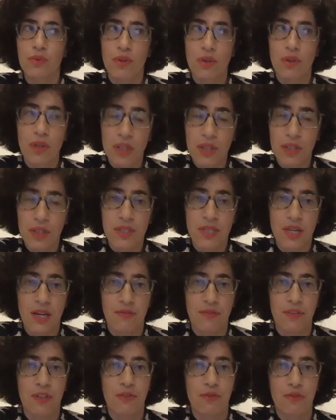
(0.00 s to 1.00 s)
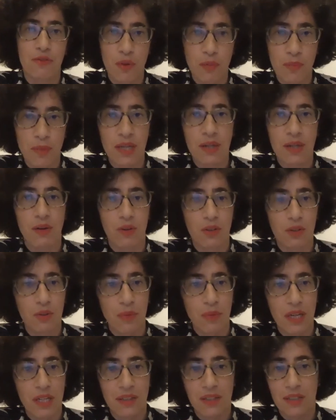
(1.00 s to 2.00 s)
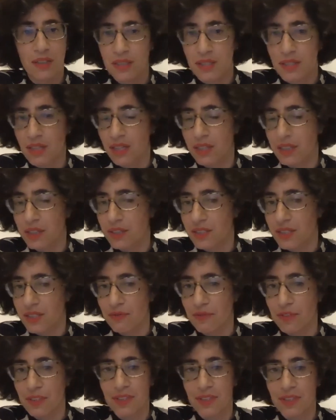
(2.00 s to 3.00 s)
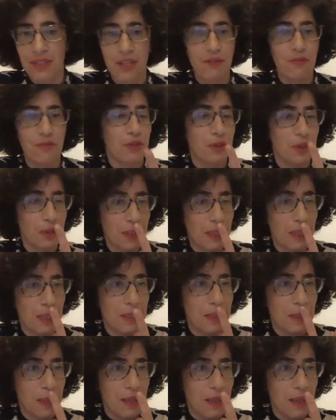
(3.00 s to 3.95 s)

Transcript: to learn something from my old paintings, like something that I forgot, like